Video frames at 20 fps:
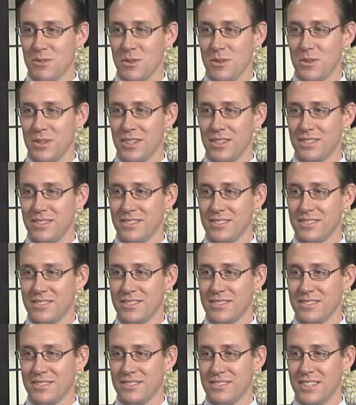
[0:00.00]
already
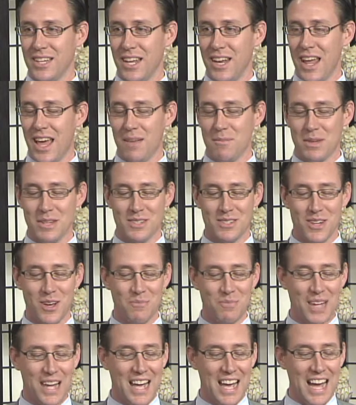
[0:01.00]
getting at me.
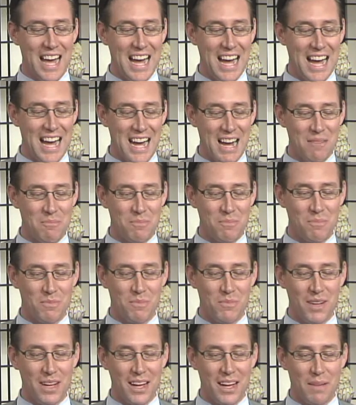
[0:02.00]
So,
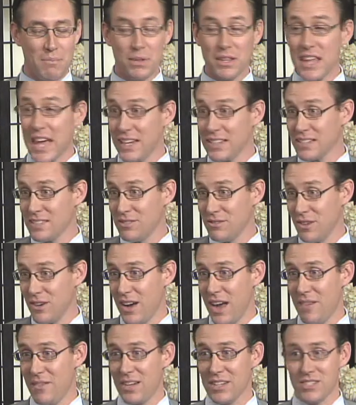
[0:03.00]
but thanks for
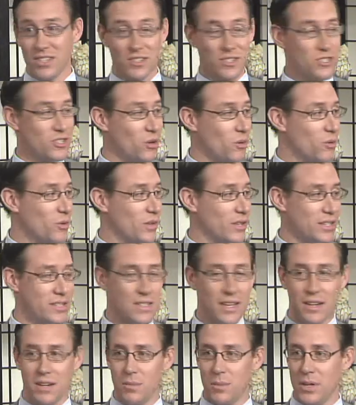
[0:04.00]
having us on the show. We're really
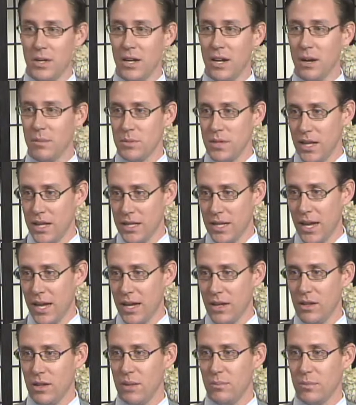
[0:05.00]
excited to be here. I'm Dan
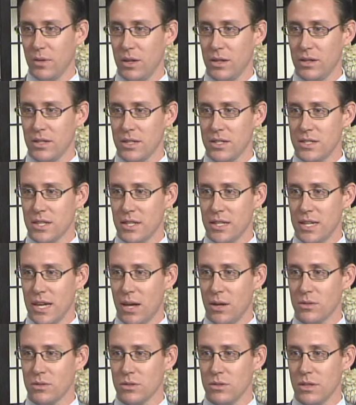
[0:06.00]
Cahill. I'm on the City
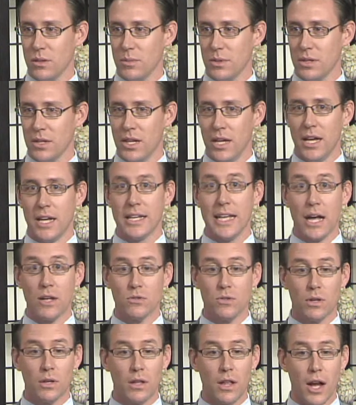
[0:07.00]
Council. I'm a
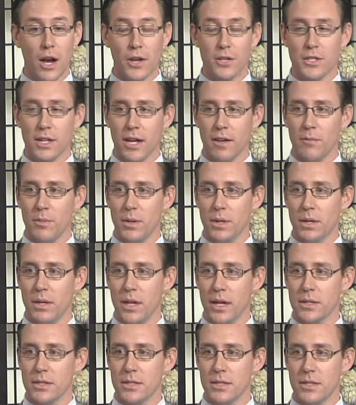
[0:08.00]
councilor at large, and I've been
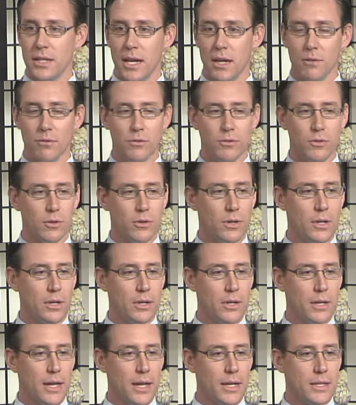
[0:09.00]
elected now for
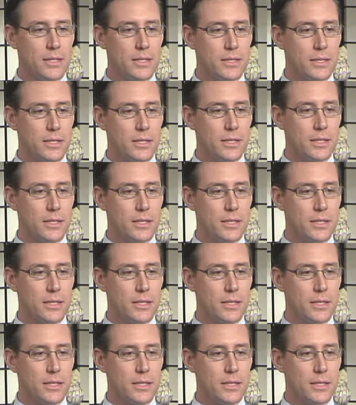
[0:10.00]
the last